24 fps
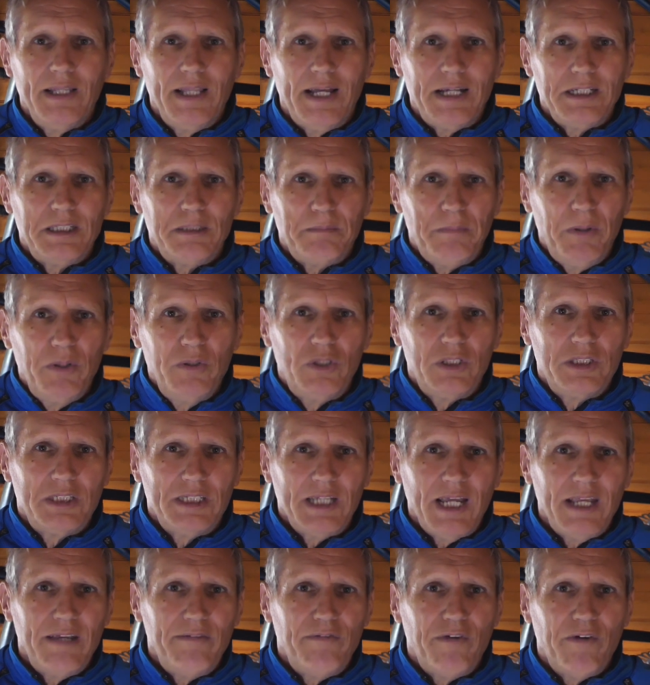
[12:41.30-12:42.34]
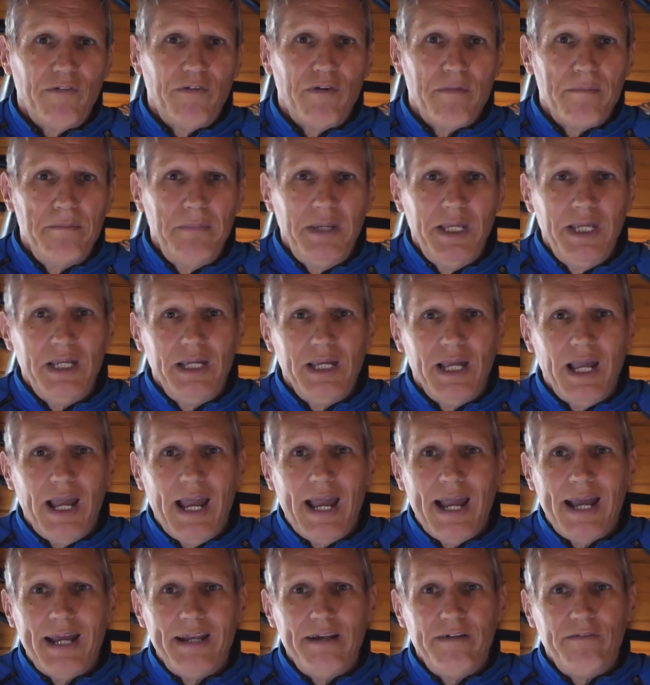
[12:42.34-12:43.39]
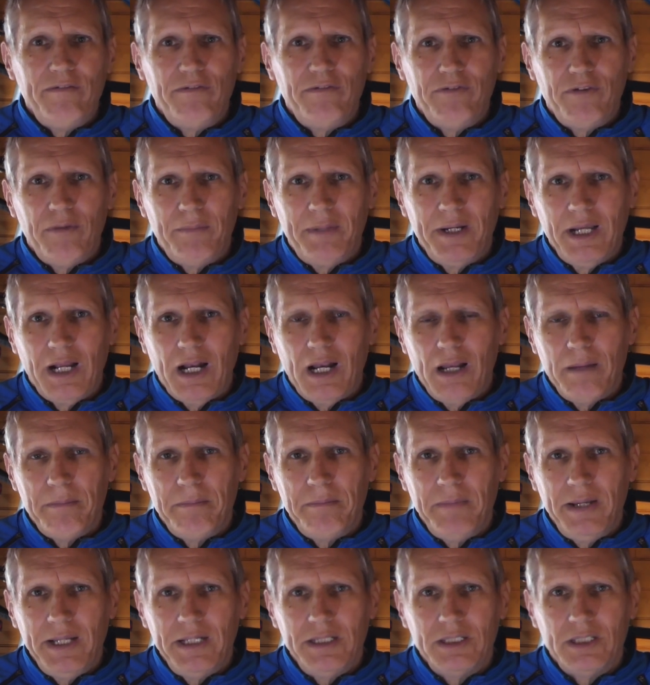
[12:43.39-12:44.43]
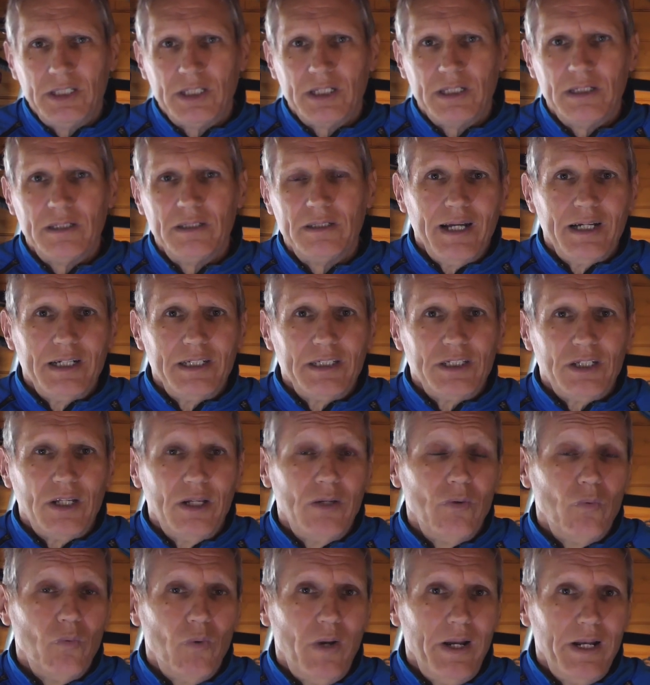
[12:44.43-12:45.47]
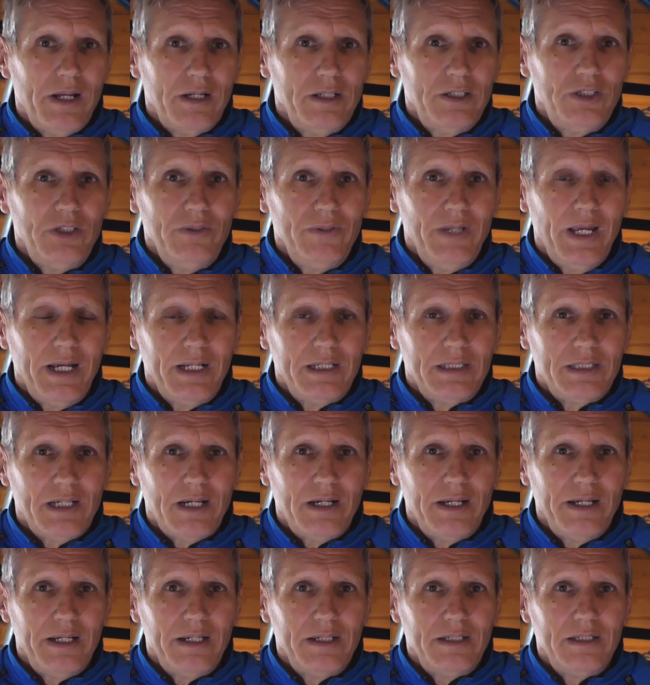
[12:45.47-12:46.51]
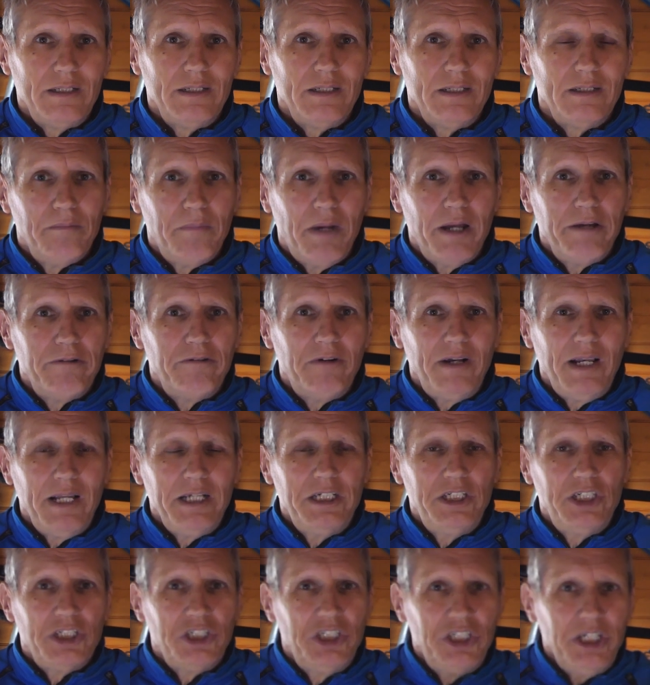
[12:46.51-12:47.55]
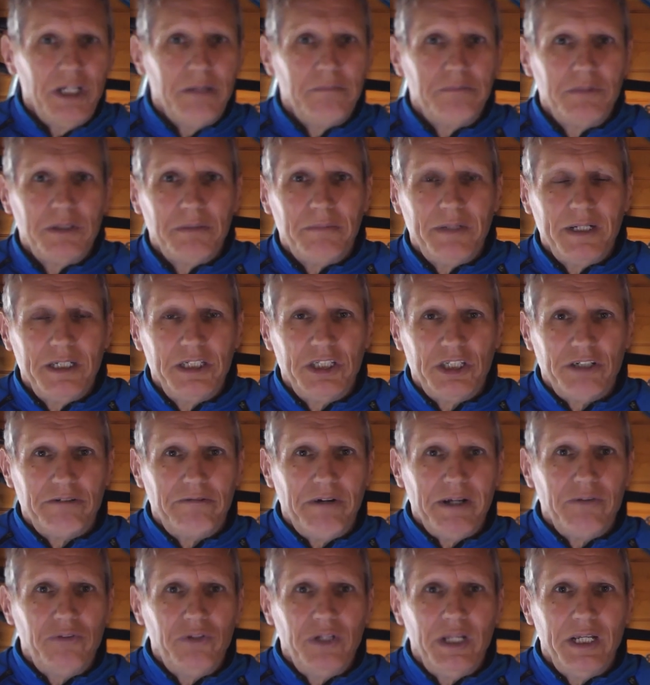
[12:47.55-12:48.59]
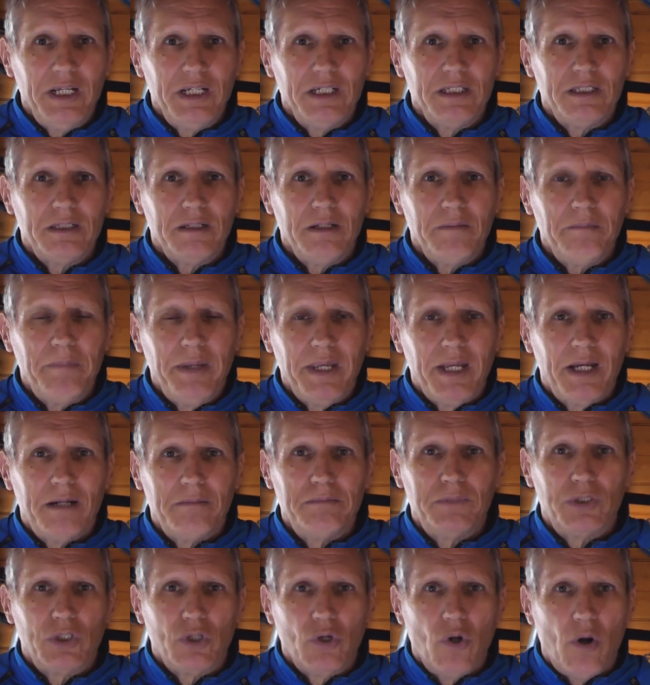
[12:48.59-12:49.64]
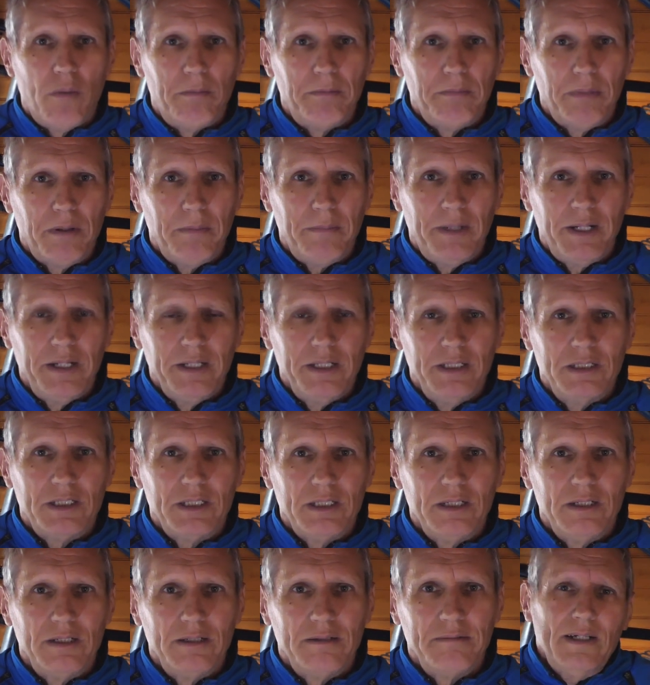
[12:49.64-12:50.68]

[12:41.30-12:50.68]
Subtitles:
That's both safer for me and for my club mates, as when I do get tired, my relationship to my surroundings becomes compromised.